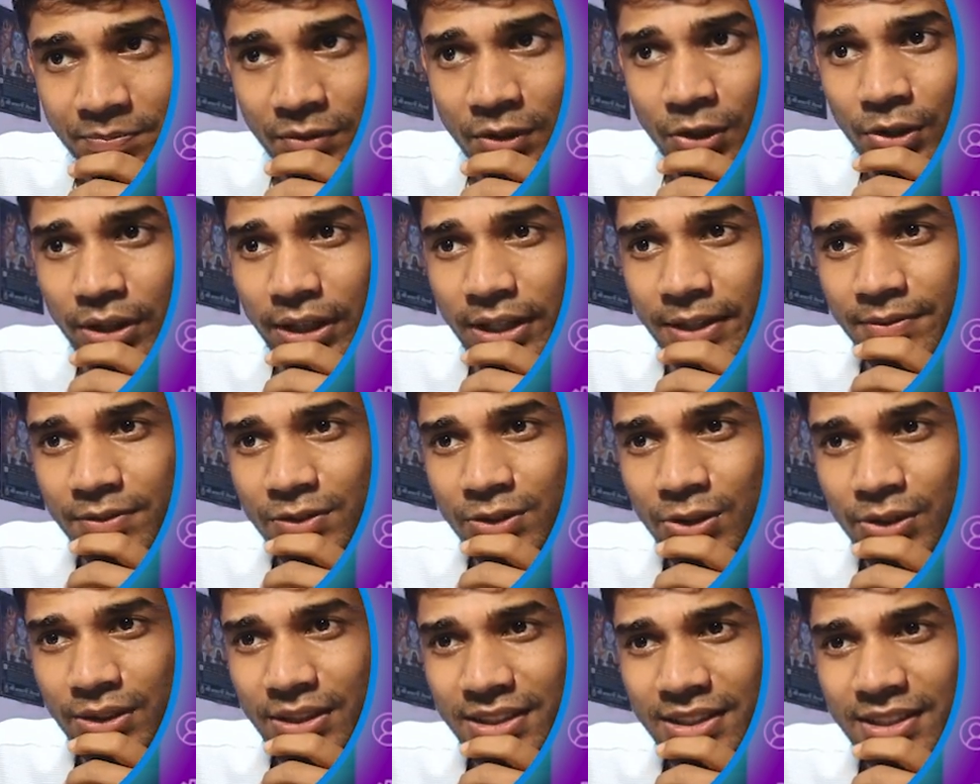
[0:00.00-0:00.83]
Okay,
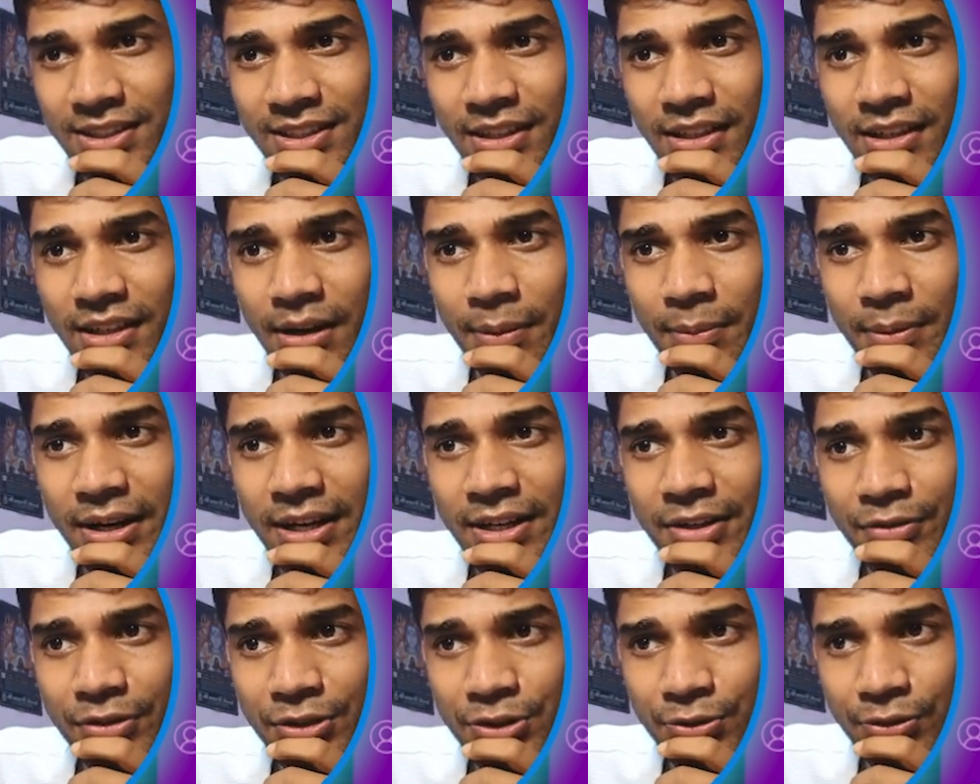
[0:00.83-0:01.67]
so this is the
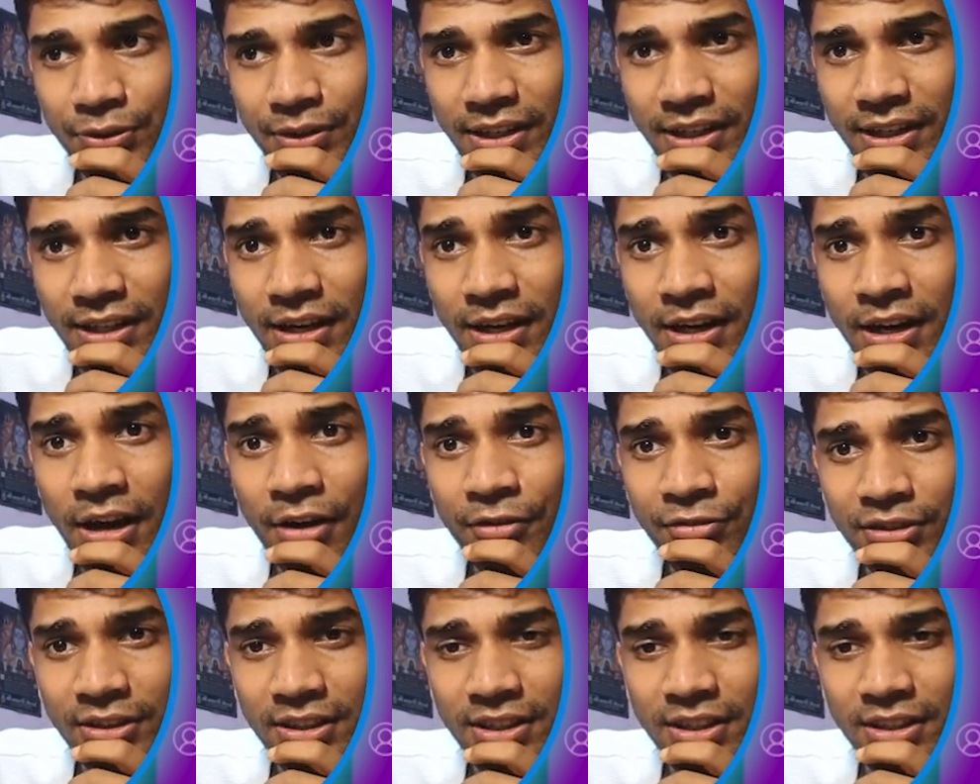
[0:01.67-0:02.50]
command which we ran, and
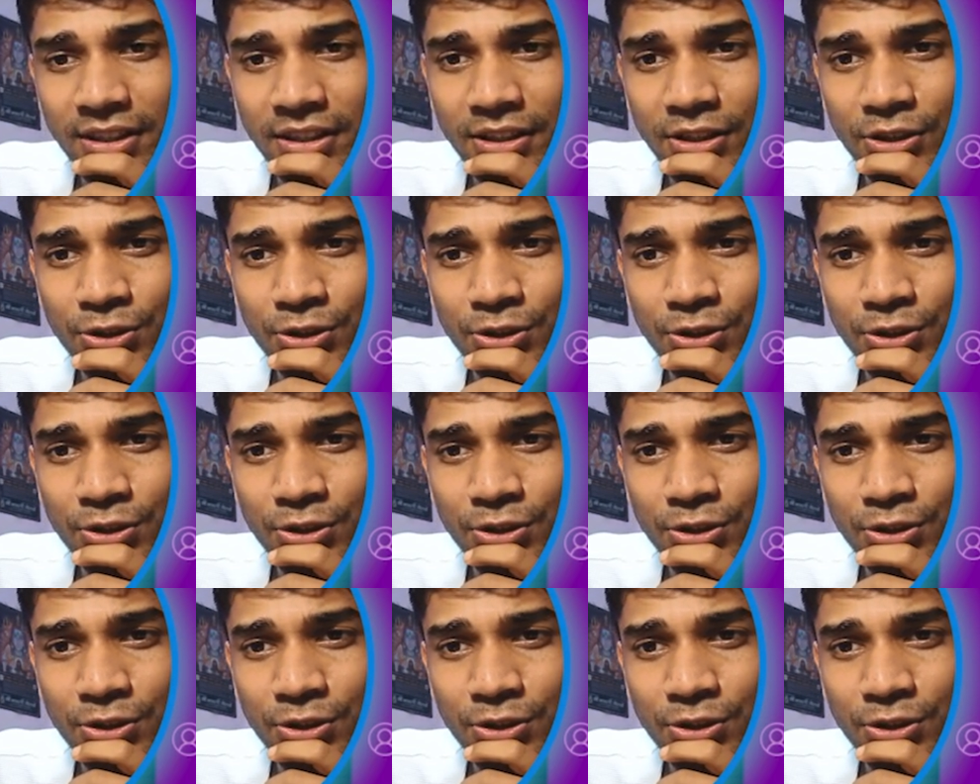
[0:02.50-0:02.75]
after that there